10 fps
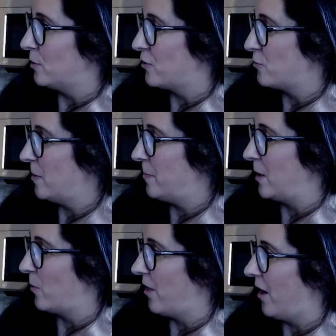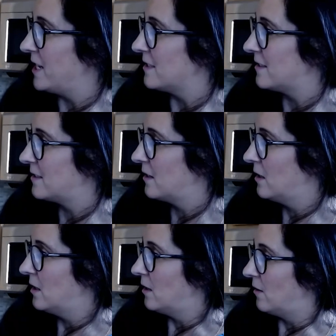dripping with ice.
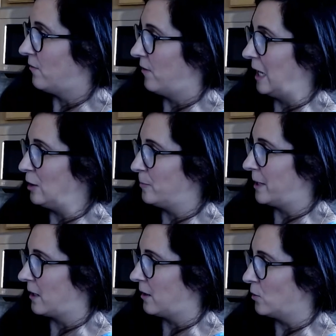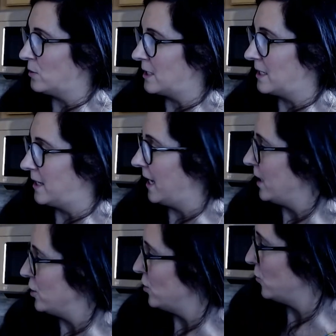Follow me closely, the
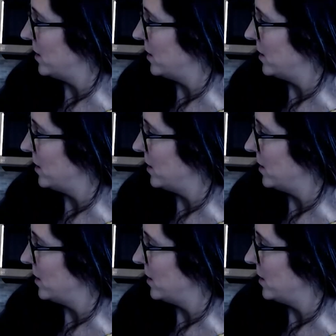agent went